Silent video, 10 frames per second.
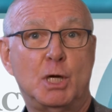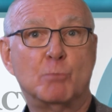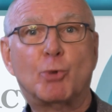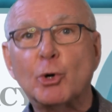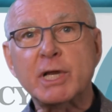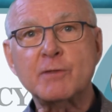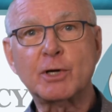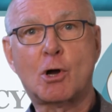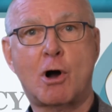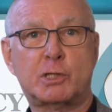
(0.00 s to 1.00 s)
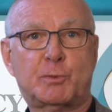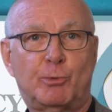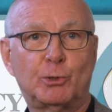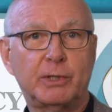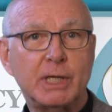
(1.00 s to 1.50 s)
putting the
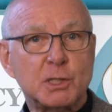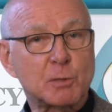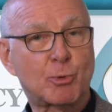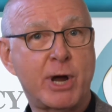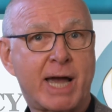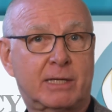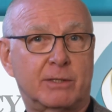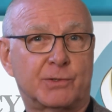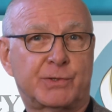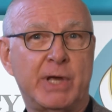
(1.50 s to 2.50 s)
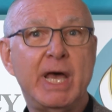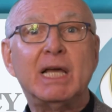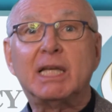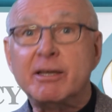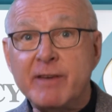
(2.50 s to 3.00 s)
gospel into practice,
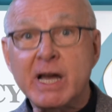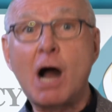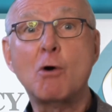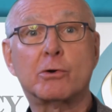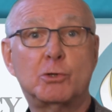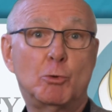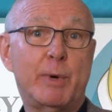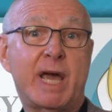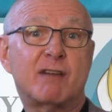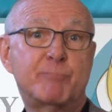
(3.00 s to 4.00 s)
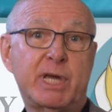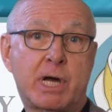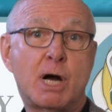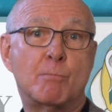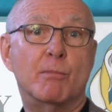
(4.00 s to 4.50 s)
living out who we have
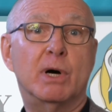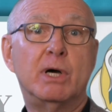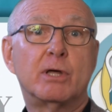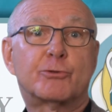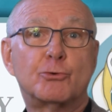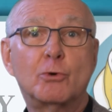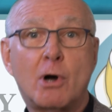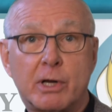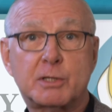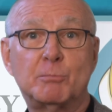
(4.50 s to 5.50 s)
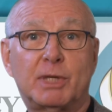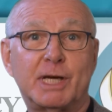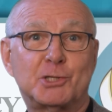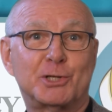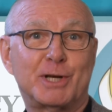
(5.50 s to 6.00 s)
become through
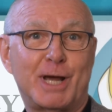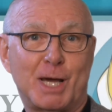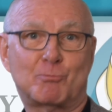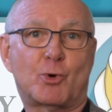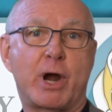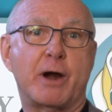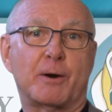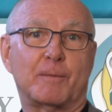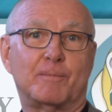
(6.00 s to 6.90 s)
contemplation and prayer.